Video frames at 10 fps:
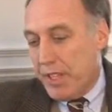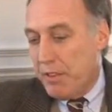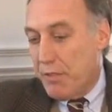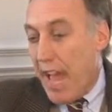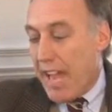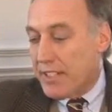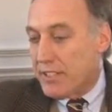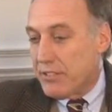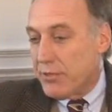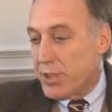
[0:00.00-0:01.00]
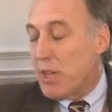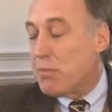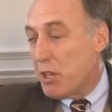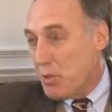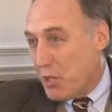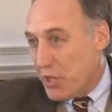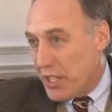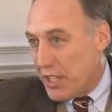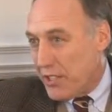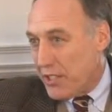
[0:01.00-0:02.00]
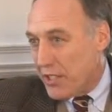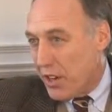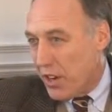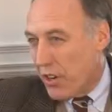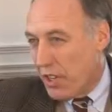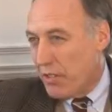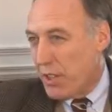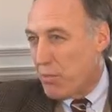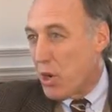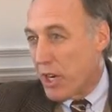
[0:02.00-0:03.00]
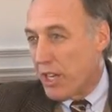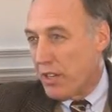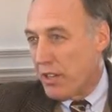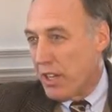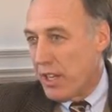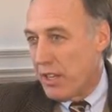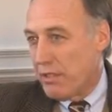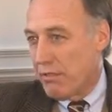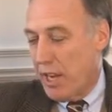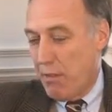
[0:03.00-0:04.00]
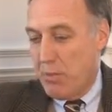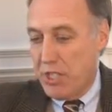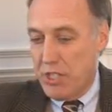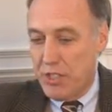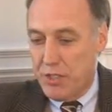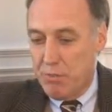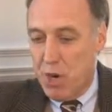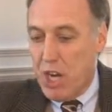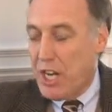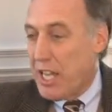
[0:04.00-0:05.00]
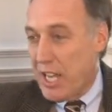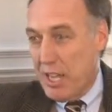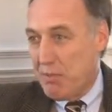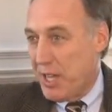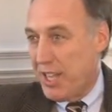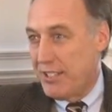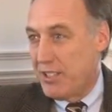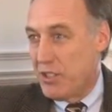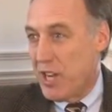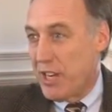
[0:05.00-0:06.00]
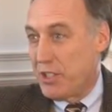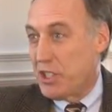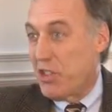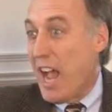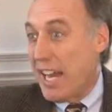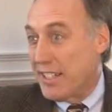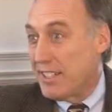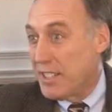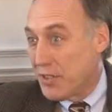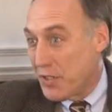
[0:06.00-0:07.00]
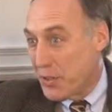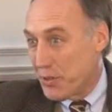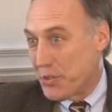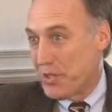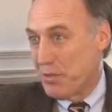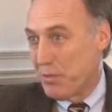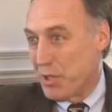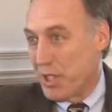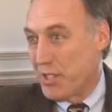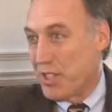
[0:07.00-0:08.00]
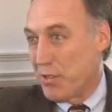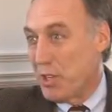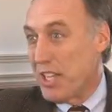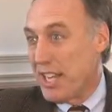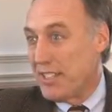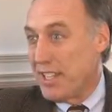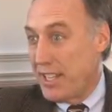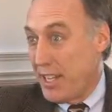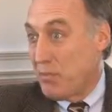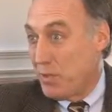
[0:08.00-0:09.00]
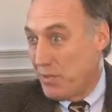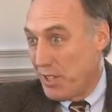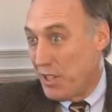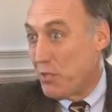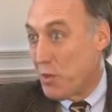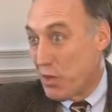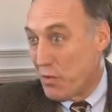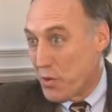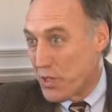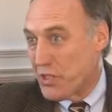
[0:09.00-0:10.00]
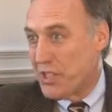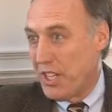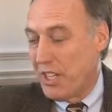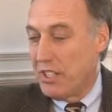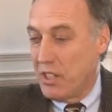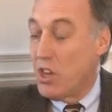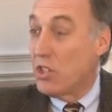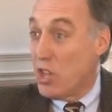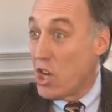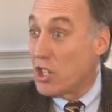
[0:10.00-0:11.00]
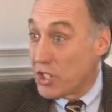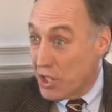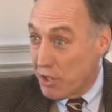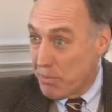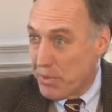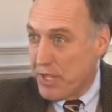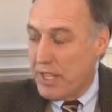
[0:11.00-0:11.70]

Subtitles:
In fact, some communities are even embarking on ambitious marketing campaigns to try to attract these folks because they realize they need them in their workforce long term.